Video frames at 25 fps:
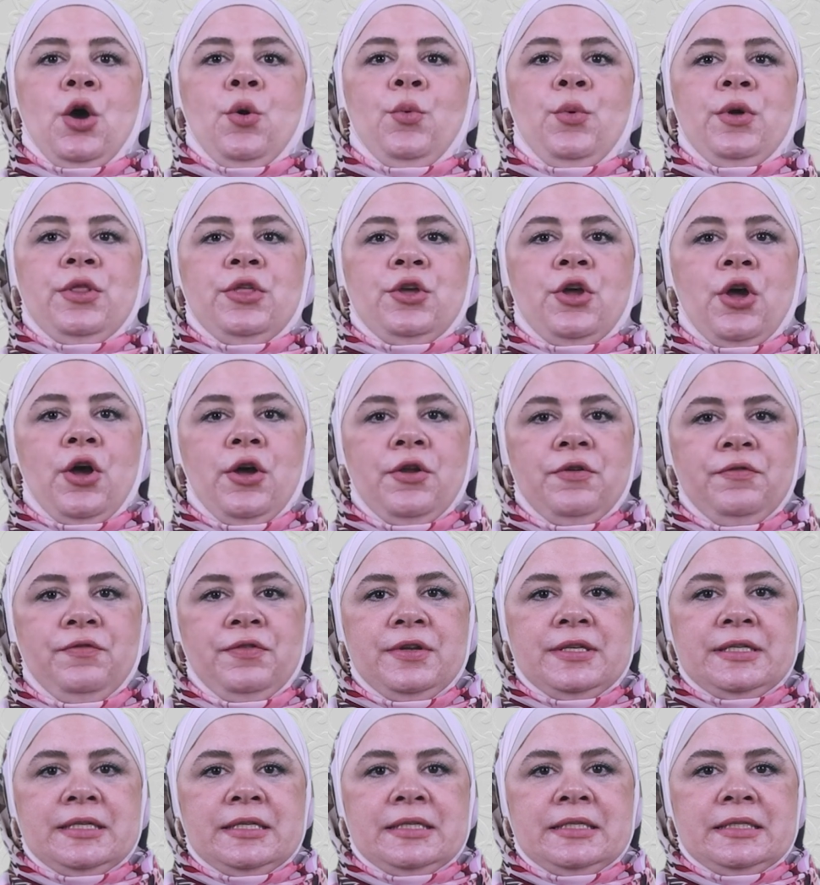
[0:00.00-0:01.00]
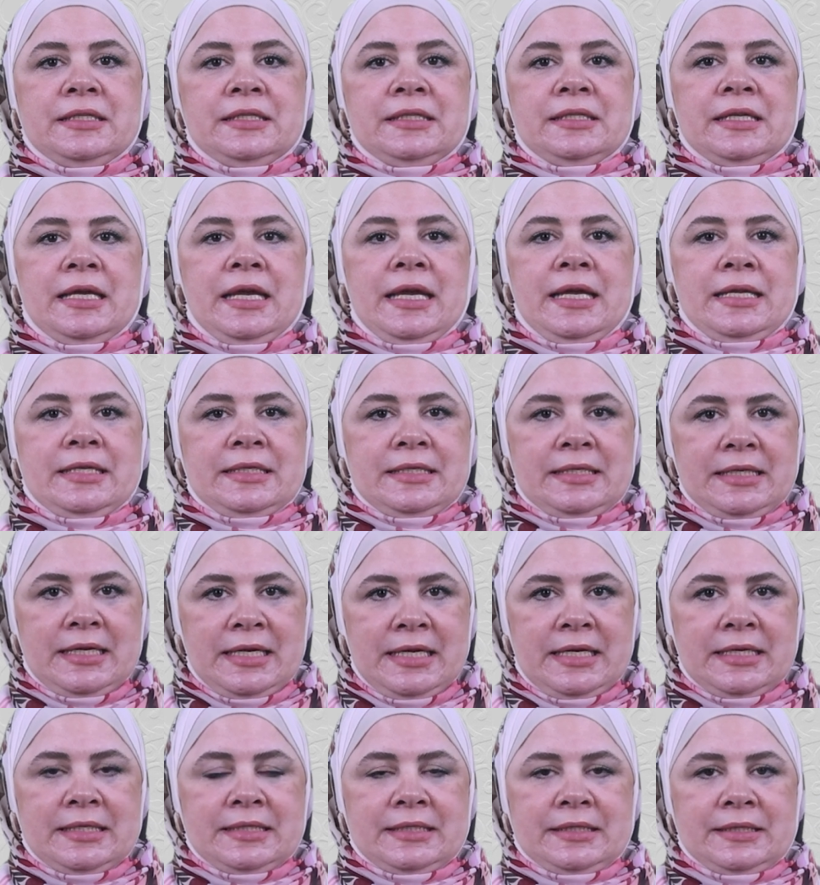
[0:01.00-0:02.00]
with confidence and
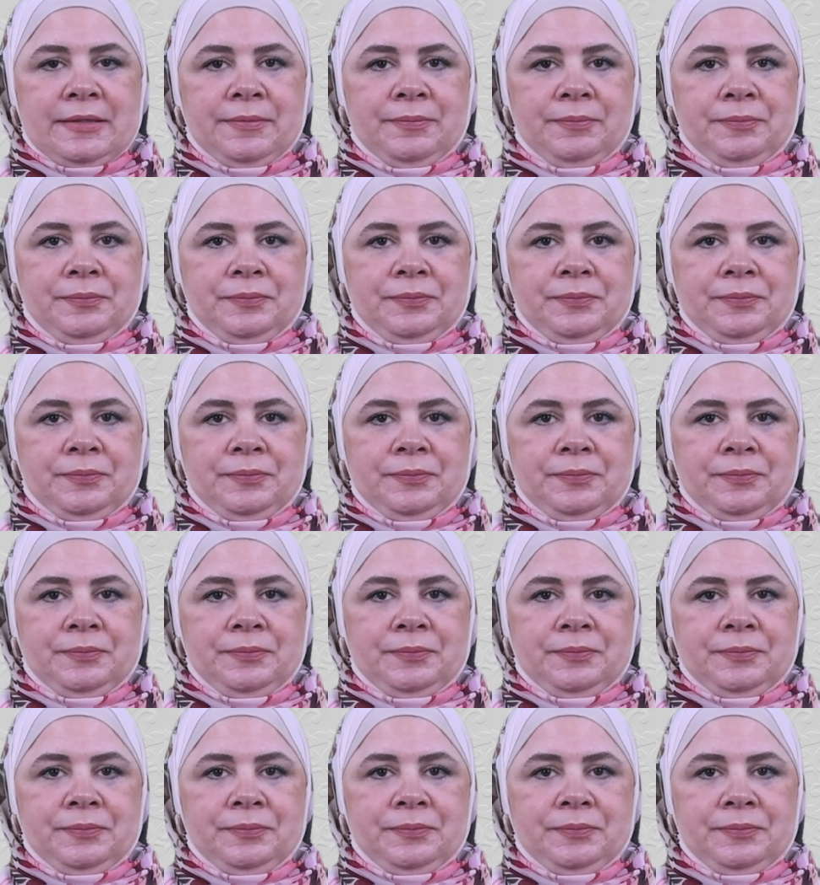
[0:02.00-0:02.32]
ease.